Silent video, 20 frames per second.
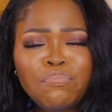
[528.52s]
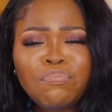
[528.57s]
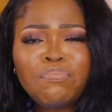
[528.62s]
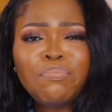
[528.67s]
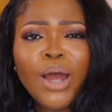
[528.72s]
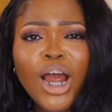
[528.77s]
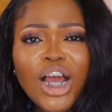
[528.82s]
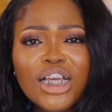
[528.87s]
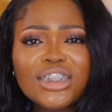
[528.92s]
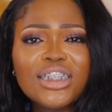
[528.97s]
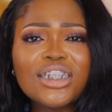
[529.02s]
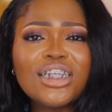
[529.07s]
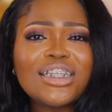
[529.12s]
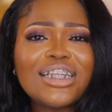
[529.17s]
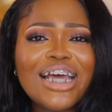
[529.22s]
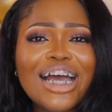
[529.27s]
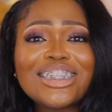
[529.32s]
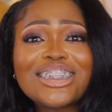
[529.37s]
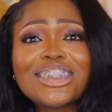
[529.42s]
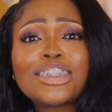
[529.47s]
person in
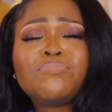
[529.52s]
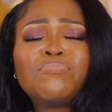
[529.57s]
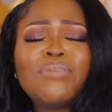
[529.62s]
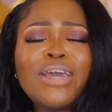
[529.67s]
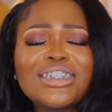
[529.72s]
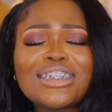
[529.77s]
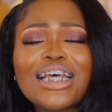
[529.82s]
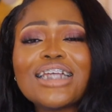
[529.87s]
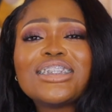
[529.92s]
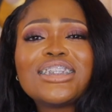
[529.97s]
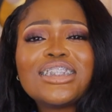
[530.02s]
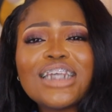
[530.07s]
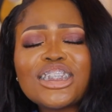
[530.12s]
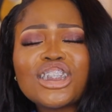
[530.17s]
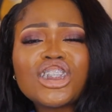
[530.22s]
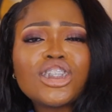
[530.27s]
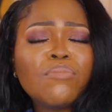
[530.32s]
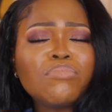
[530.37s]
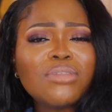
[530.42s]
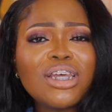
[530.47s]
that space that said
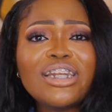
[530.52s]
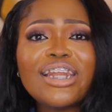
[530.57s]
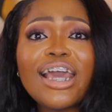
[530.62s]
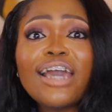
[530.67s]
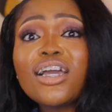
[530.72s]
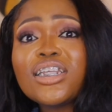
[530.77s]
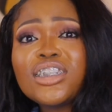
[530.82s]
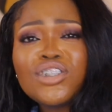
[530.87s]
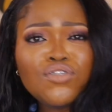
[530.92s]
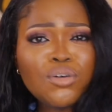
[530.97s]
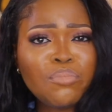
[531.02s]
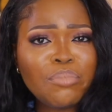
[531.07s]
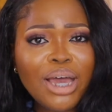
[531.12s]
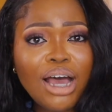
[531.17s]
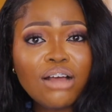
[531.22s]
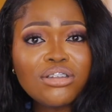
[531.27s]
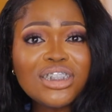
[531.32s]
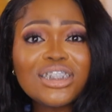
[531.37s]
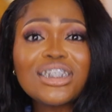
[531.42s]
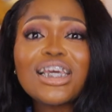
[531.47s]
something negative
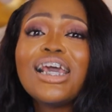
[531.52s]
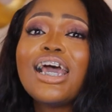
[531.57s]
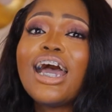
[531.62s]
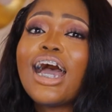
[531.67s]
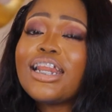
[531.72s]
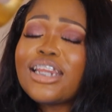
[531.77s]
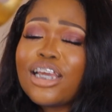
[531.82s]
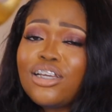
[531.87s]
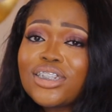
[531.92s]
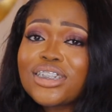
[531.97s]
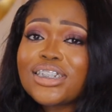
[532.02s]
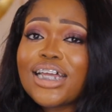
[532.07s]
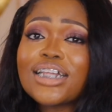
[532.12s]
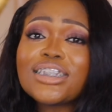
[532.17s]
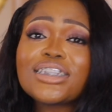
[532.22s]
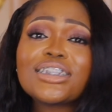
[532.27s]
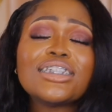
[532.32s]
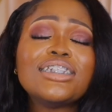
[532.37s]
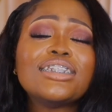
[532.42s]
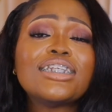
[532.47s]
about it, and then you start
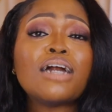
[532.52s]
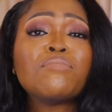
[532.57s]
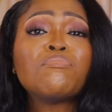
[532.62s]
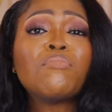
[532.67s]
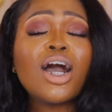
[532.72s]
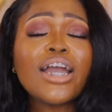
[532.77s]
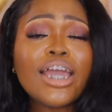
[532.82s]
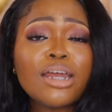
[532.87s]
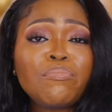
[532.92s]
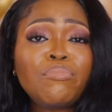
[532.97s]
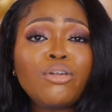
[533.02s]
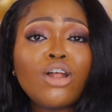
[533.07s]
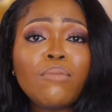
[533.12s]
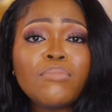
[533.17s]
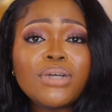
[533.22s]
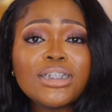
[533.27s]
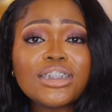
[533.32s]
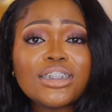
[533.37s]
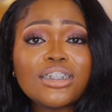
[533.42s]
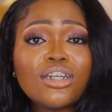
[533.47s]
seeing that market
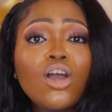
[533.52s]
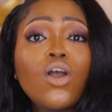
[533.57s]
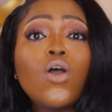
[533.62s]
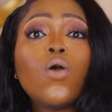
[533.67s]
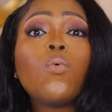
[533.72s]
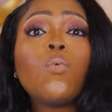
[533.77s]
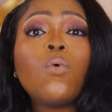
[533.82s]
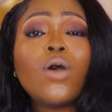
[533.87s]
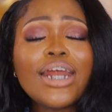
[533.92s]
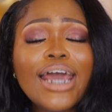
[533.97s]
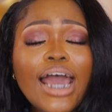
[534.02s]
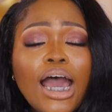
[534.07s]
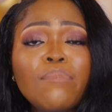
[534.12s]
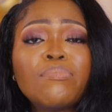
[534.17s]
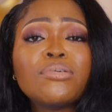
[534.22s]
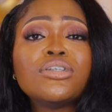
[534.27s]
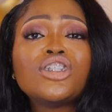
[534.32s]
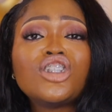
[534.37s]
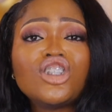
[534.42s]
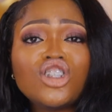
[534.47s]
plummeting. What
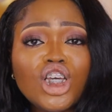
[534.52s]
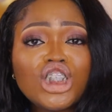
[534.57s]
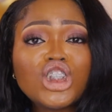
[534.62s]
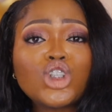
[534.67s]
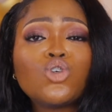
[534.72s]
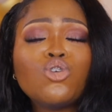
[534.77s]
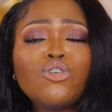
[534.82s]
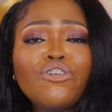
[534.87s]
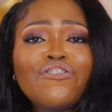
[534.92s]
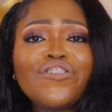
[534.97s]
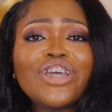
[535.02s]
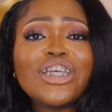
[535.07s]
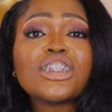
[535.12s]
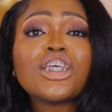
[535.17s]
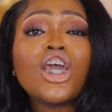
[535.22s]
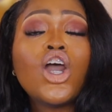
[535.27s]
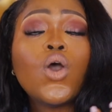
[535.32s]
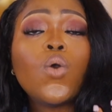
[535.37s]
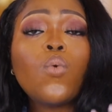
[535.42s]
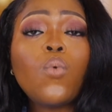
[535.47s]
happens to your school fees?
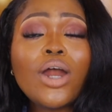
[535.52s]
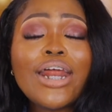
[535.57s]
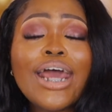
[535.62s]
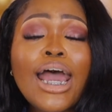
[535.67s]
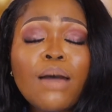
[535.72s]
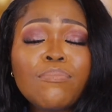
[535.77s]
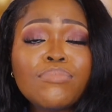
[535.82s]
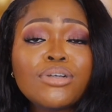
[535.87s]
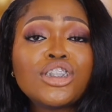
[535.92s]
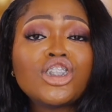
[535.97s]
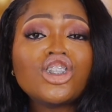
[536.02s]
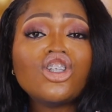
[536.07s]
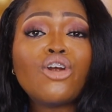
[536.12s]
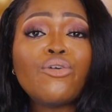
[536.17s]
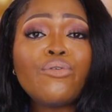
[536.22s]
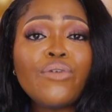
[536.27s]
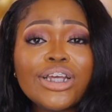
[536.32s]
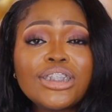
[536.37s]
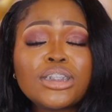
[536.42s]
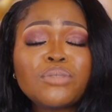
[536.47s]
What happens to your
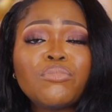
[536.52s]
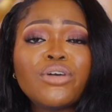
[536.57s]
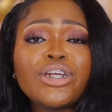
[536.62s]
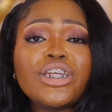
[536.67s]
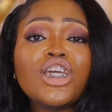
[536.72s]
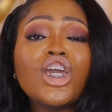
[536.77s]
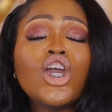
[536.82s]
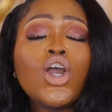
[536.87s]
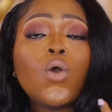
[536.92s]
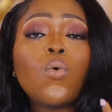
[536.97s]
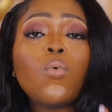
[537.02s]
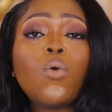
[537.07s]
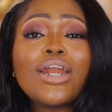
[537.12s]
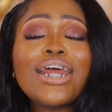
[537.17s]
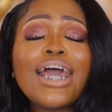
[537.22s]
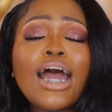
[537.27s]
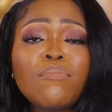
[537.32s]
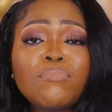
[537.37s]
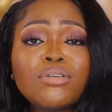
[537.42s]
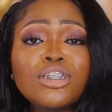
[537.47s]
rent money? What
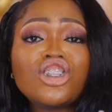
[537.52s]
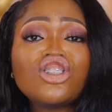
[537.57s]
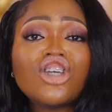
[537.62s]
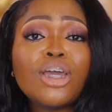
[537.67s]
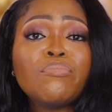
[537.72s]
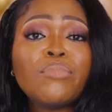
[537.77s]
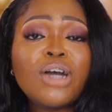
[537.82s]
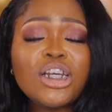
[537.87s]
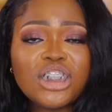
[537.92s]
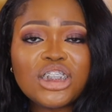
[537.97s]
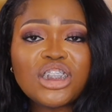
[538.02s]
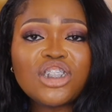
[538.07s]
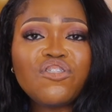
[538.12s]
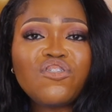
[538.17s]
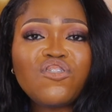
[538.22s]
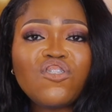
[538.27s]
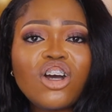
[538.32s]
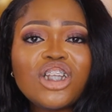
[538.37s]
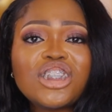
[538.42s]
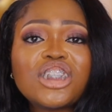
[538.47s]
happens to your emergency
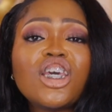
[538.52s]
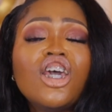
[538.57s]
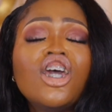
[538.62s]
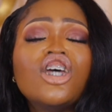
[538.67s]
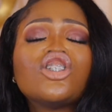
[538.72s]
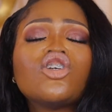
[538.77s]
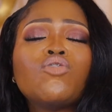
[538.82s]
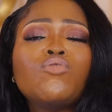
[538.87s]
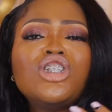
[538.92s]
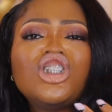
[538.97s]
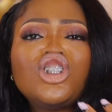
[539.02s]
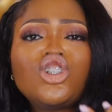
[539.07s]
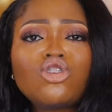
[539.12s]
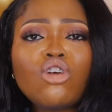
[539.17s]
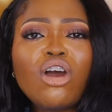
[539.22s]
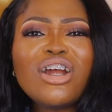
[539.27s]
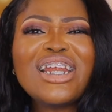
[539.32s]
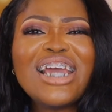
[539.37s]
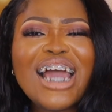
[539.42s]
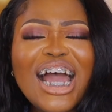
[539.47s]
funds? So we strongly